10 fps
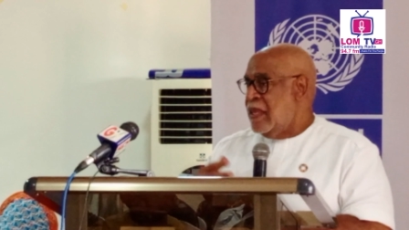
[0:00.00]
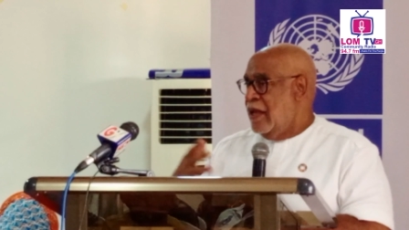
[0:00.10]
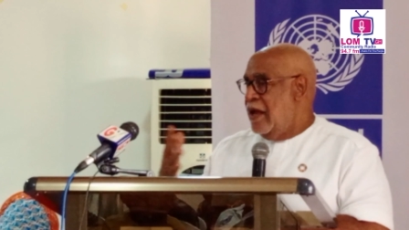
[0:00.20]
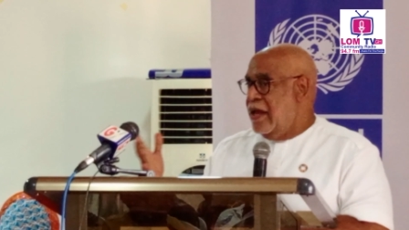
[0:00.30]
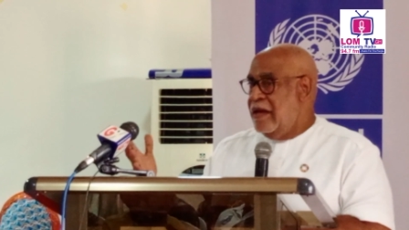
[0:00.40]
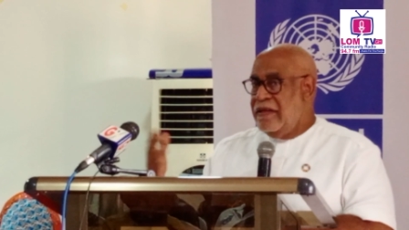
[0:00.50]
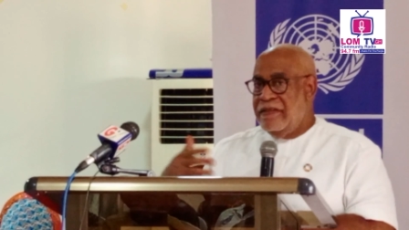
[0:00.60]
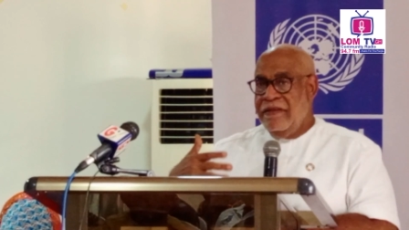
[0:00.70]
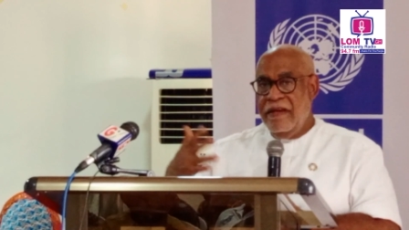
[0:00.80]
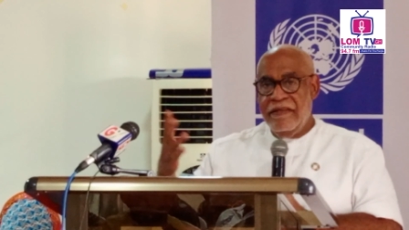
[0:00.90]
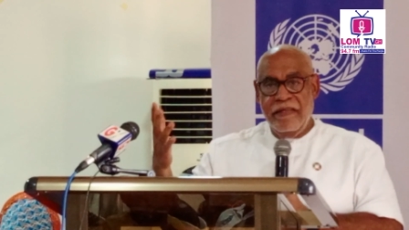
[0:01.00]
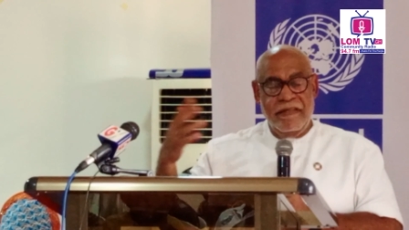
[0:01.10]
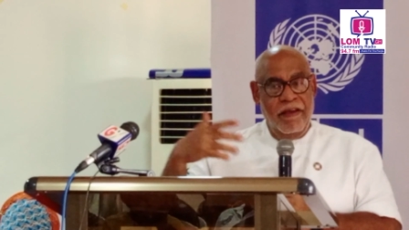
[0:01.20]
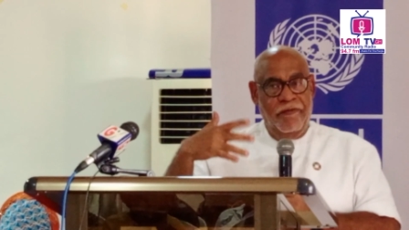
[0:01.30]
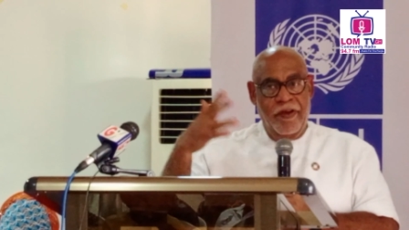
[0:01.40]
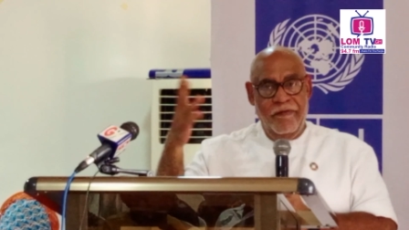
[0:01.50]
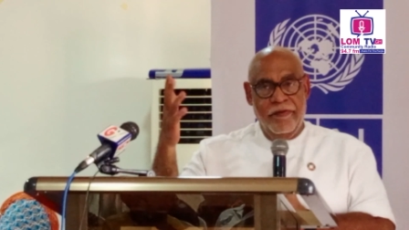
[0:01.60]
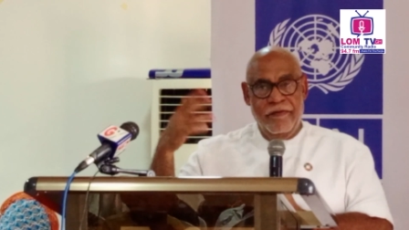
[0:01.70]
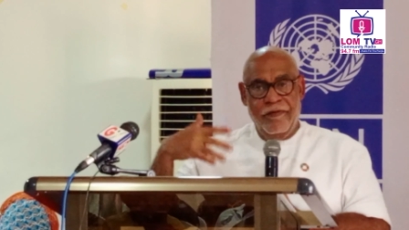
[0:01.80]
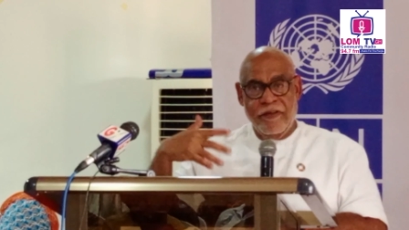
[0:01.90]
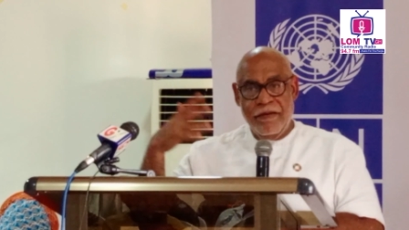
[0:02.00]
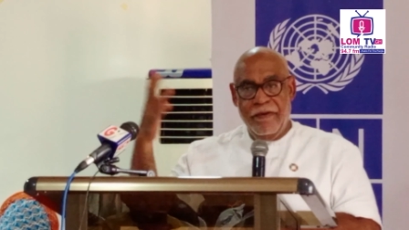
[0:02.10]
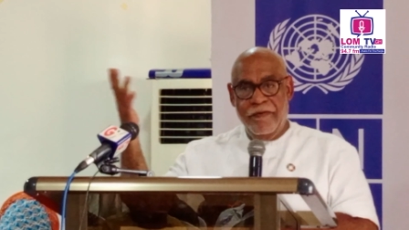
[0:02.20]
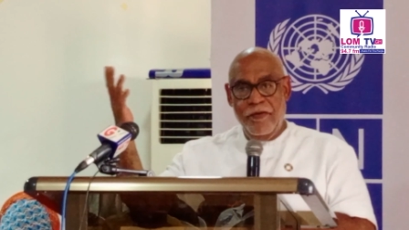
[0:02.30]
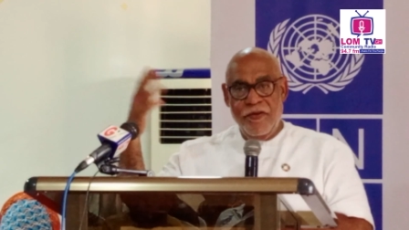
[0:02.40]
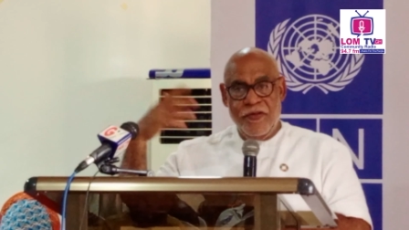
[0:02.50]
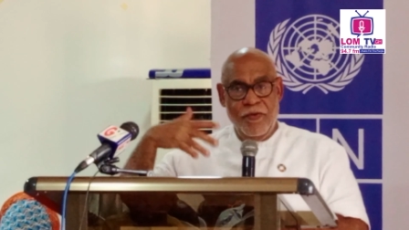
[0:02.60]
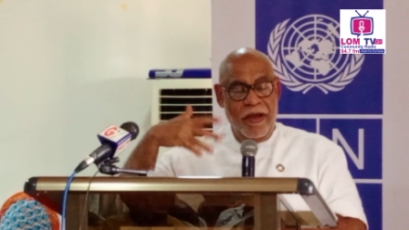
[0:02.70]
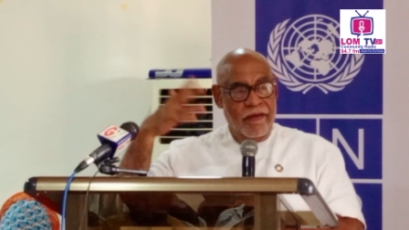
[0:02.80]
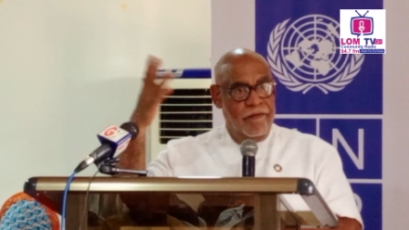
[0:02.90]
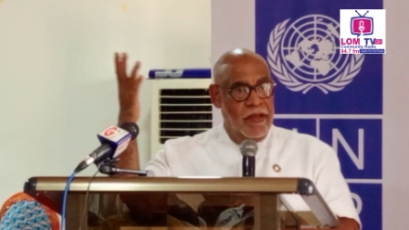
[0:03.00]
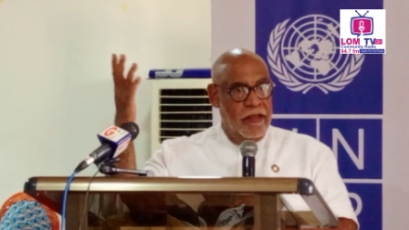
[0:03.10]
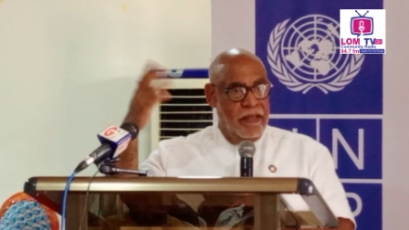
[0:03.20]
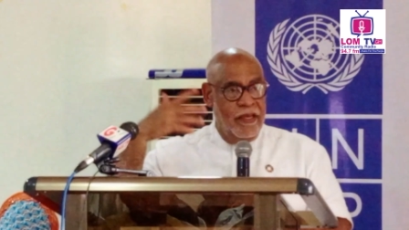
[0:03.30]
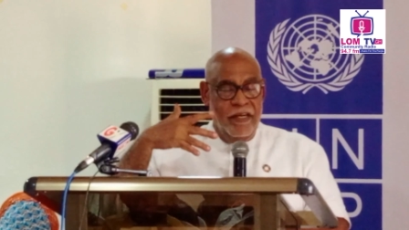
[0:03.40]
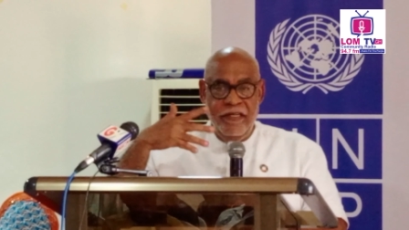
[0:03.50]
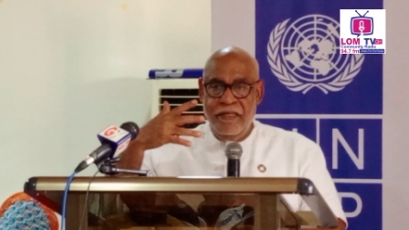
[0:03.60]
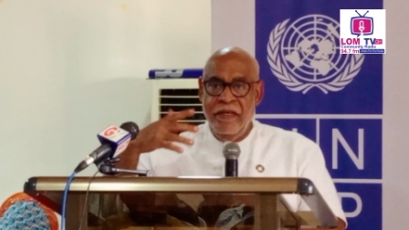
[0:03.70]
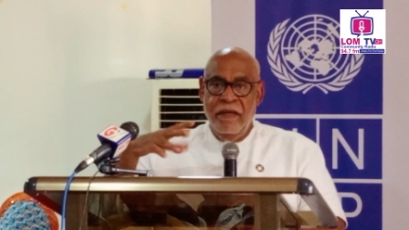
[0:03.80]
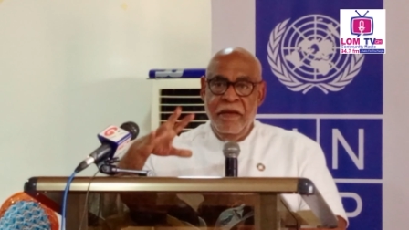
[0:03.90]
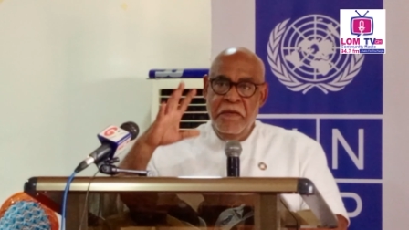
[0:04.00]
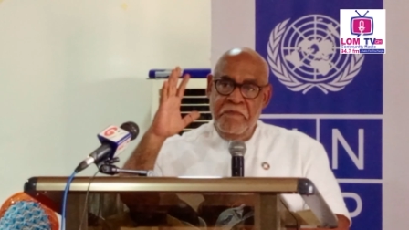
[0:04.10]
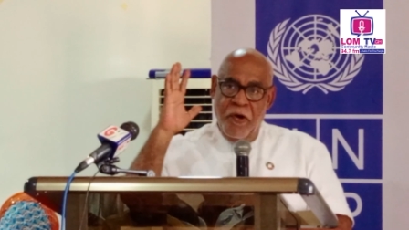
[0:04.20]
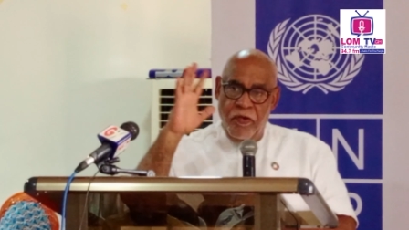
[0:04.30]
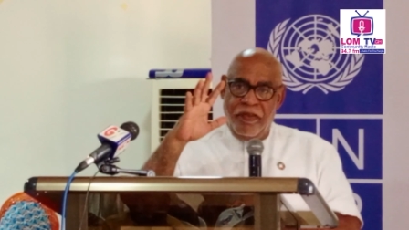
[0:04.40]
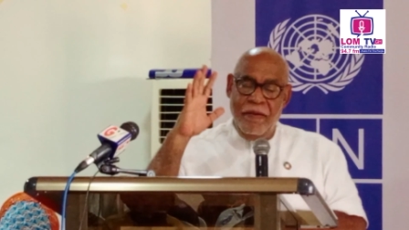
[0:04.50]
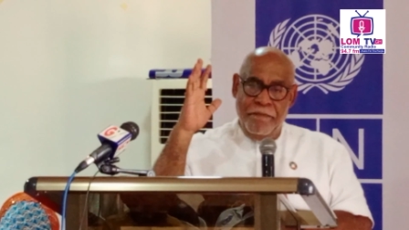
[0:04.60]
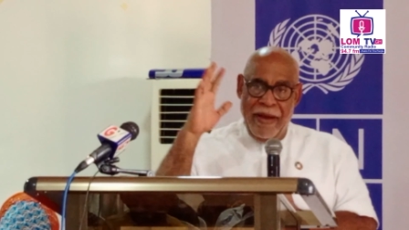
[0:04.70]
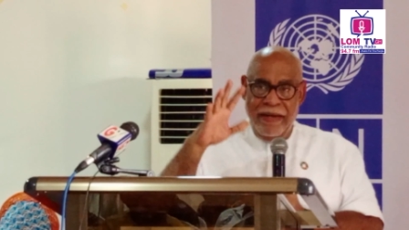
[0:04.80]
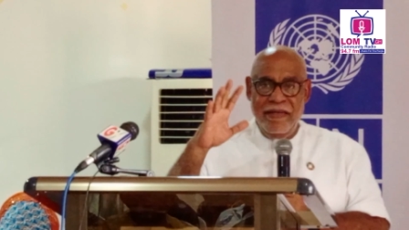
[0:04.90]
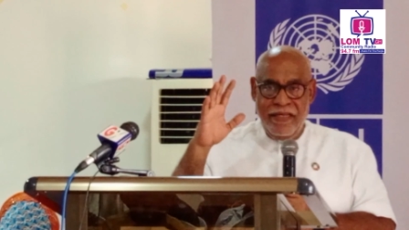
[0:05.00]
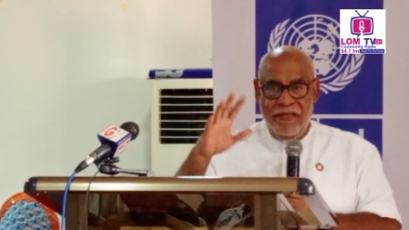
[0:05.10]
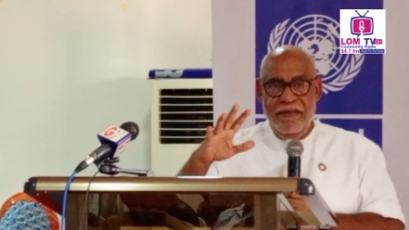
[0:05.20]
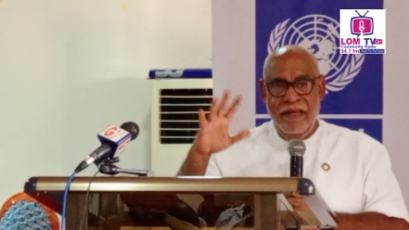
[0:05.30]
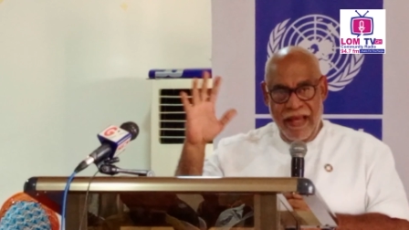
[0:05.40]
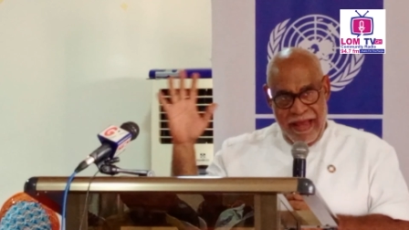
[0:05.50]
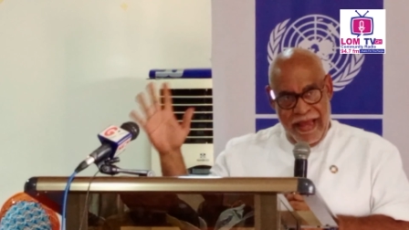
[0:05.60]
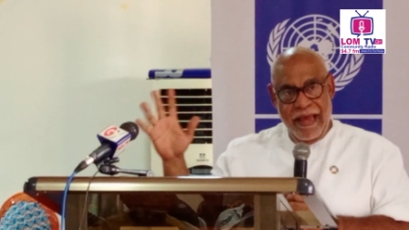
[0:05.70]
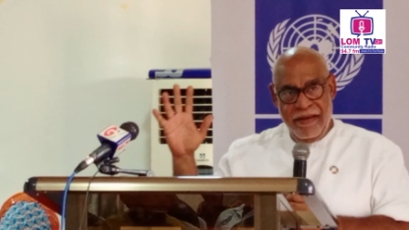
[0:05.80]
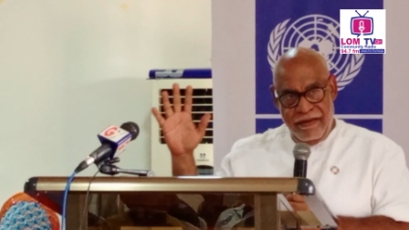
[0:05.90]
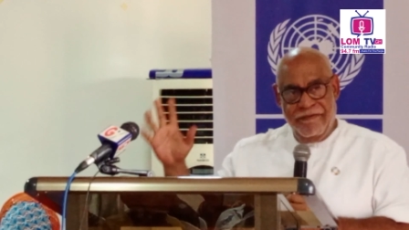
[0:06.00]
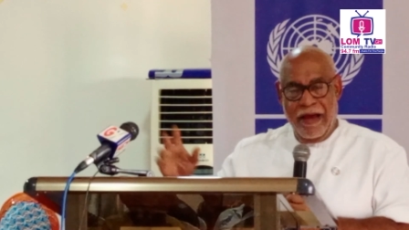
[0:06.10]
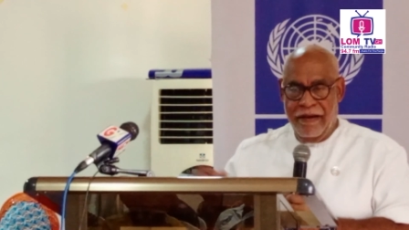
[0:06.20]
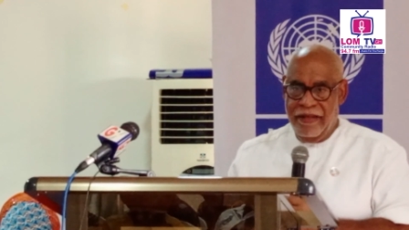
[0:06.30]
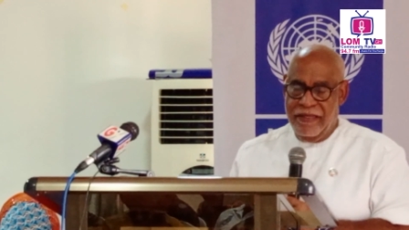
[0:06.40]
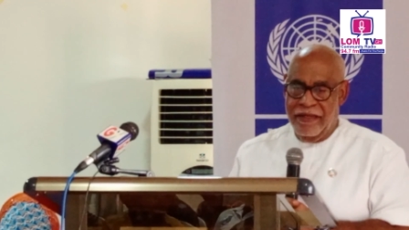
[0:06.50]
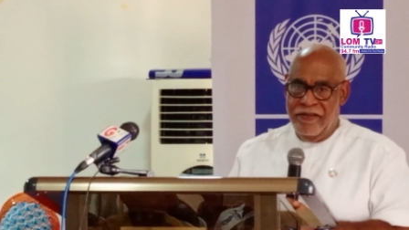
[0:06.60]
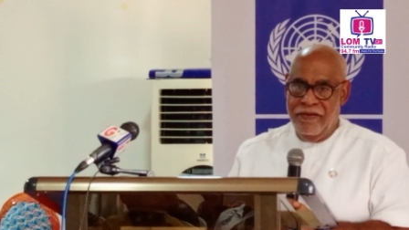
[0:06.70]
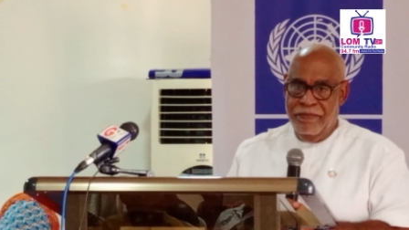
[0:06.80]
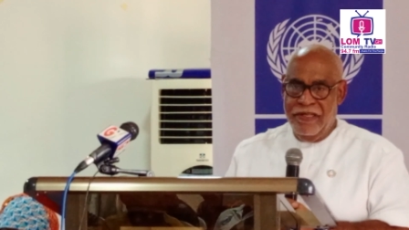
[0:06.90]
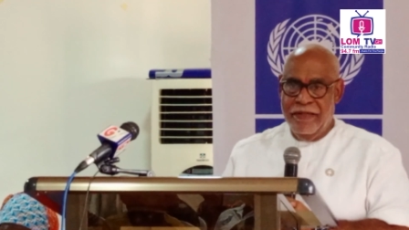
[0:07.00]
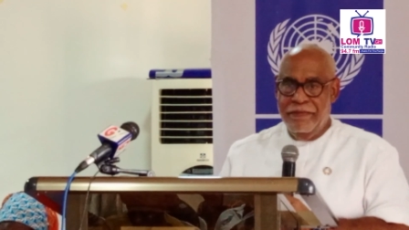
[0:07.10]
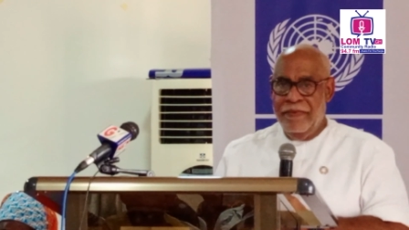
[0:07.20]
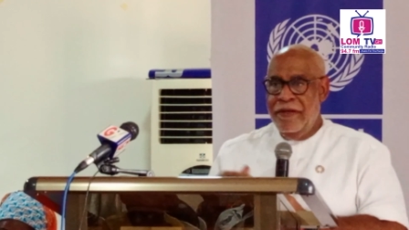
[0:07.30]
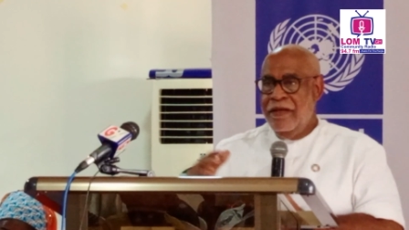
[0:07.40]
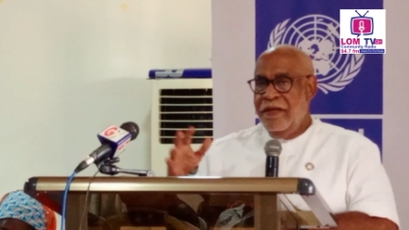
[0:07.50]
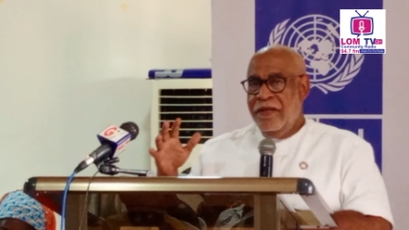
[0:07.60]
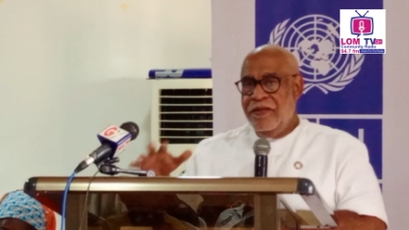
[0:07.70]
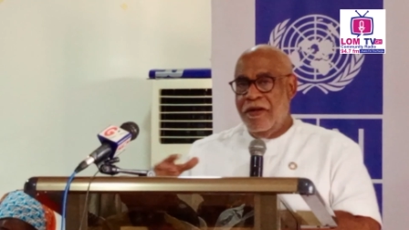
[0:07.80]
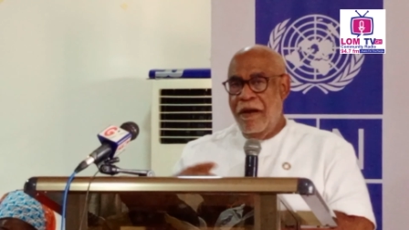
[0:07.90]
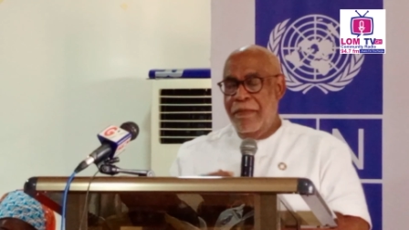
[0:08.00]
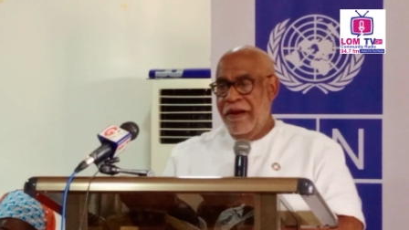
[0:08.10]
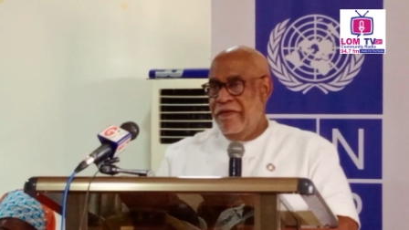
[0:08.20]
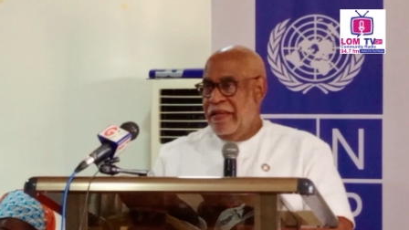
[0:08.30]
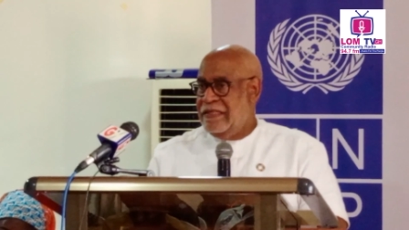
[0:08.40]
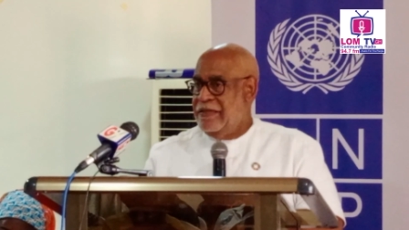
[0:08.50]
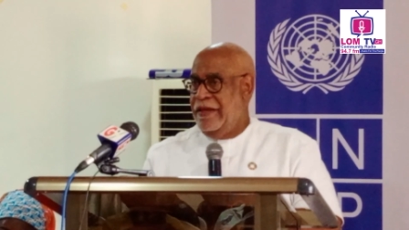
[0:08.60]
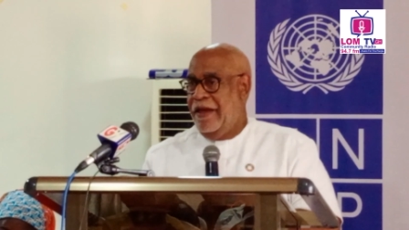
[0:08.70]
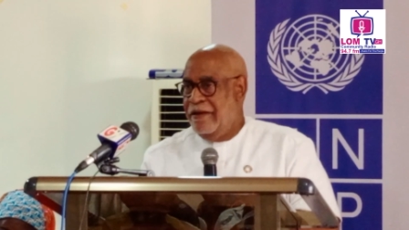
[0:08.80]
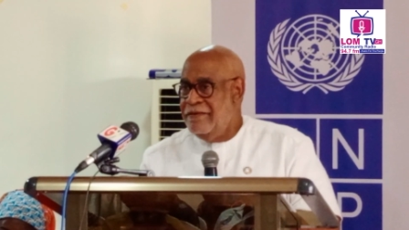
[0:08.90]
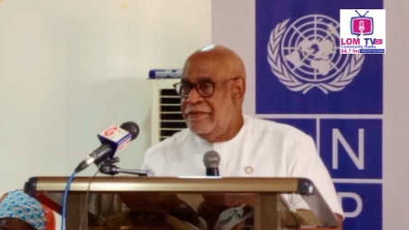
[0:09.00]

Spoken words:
Ghana is seen as a safe haven for some of those who are engaged both in banditry and violent extremism to come and rest here